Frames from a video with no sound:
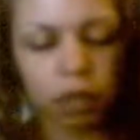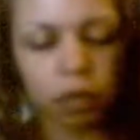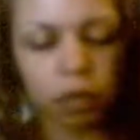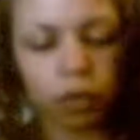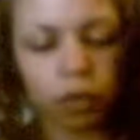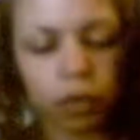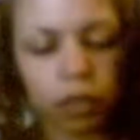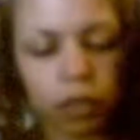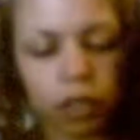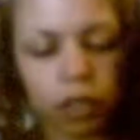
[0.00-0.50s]

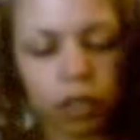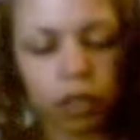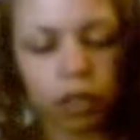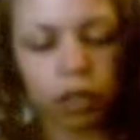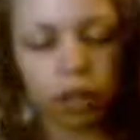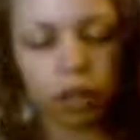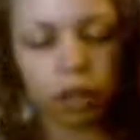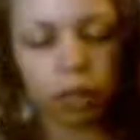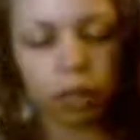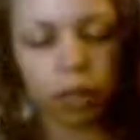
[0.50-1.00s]
when they're
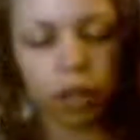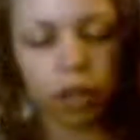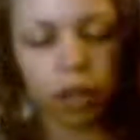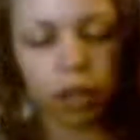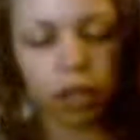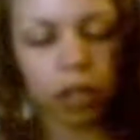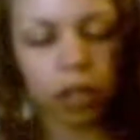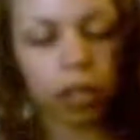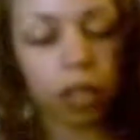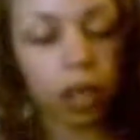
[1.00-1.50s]
talking
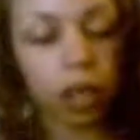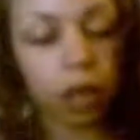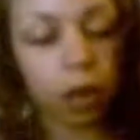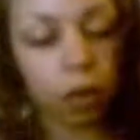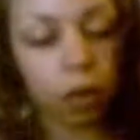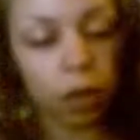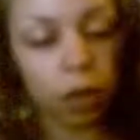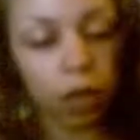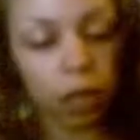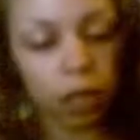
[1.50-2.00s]
about
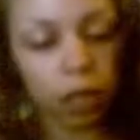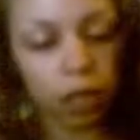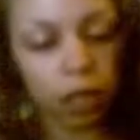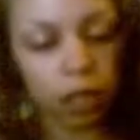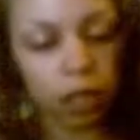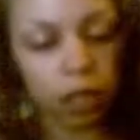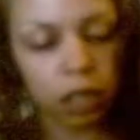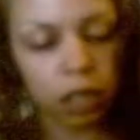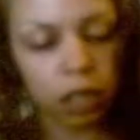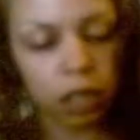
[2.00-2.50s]
Yahweh,
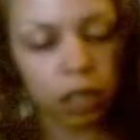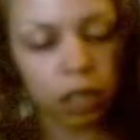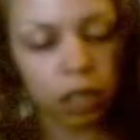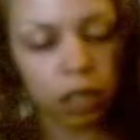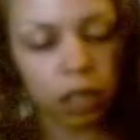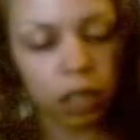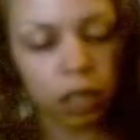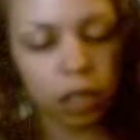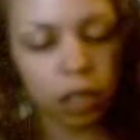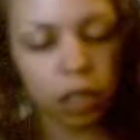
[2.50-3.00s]

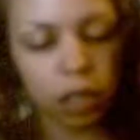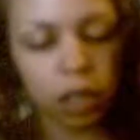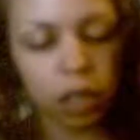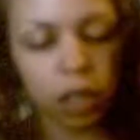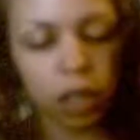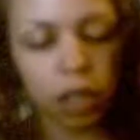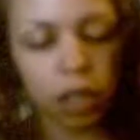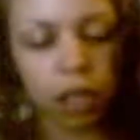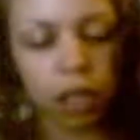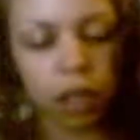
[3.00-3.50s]

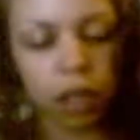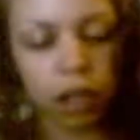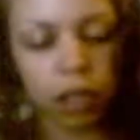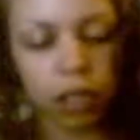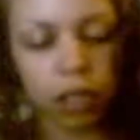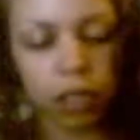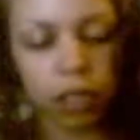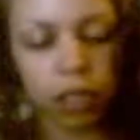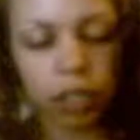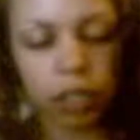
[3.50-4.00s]
in our
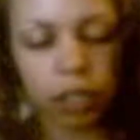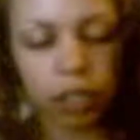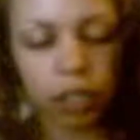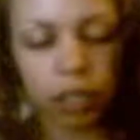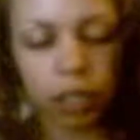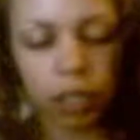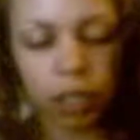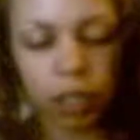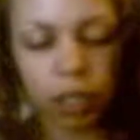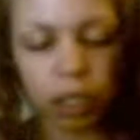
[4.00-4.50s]
teachings,
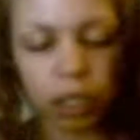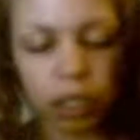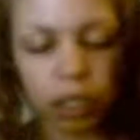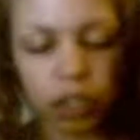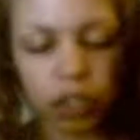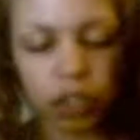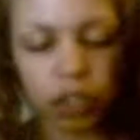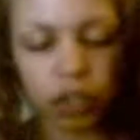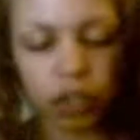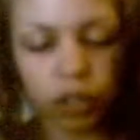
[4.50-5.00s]
the
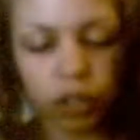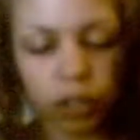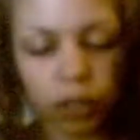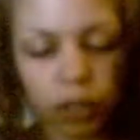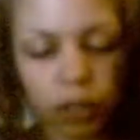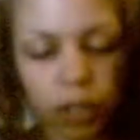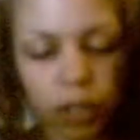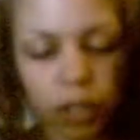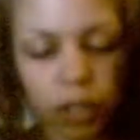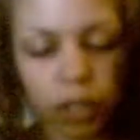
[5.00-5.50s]
children of
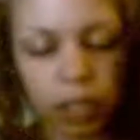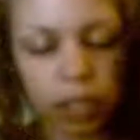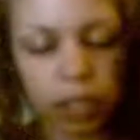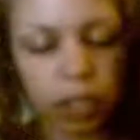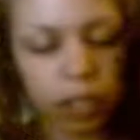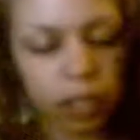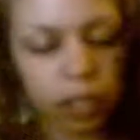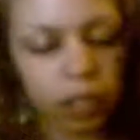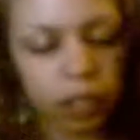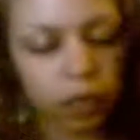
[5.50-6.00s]
light, the
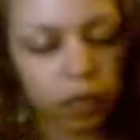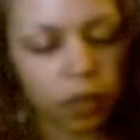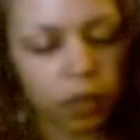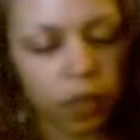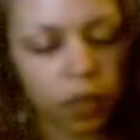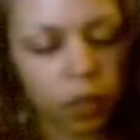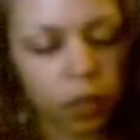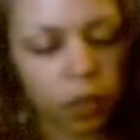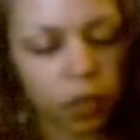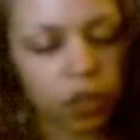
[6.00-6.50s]
sons of
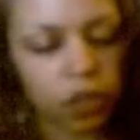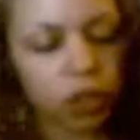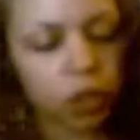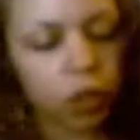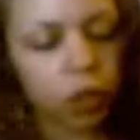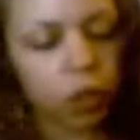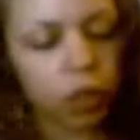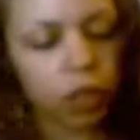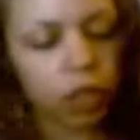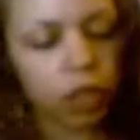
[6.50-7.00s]
light, which
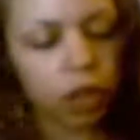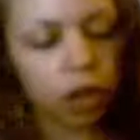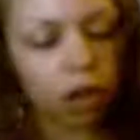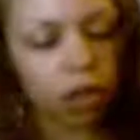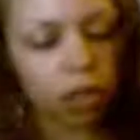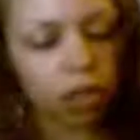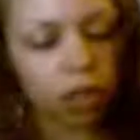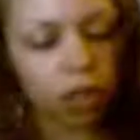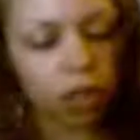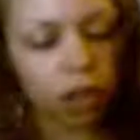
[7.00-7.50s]
we
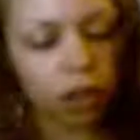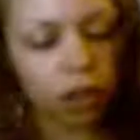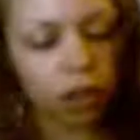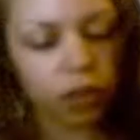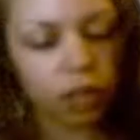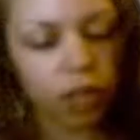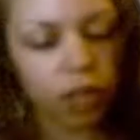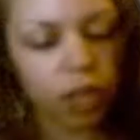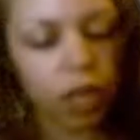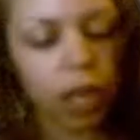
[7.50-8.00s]
ourselves,
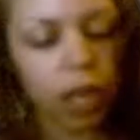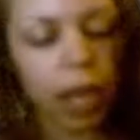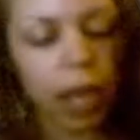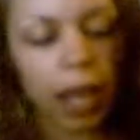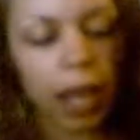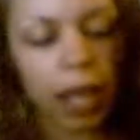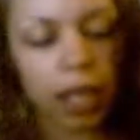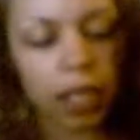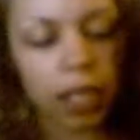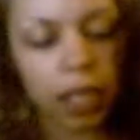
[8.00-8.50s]

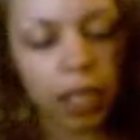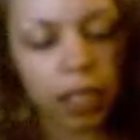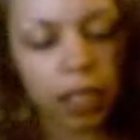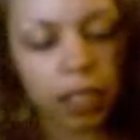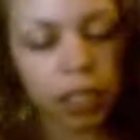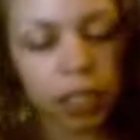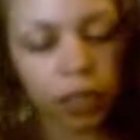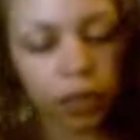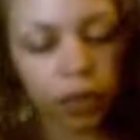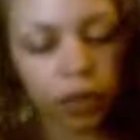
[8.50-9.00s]
and yet
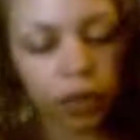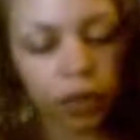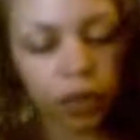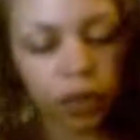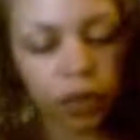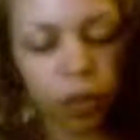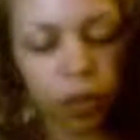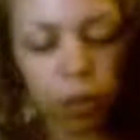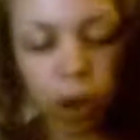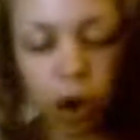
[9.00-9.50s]

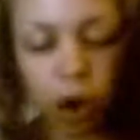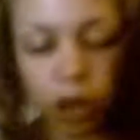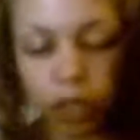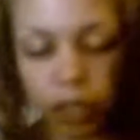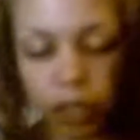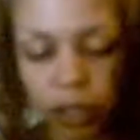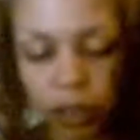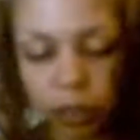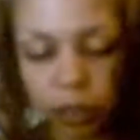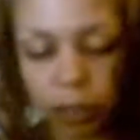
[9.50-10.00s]
different from
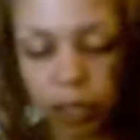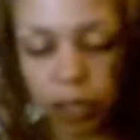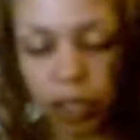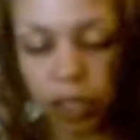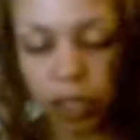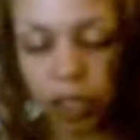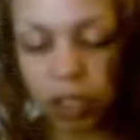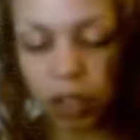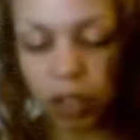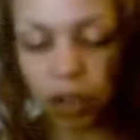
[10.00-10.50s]
ourselves,
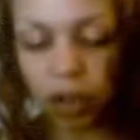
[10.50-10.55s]
because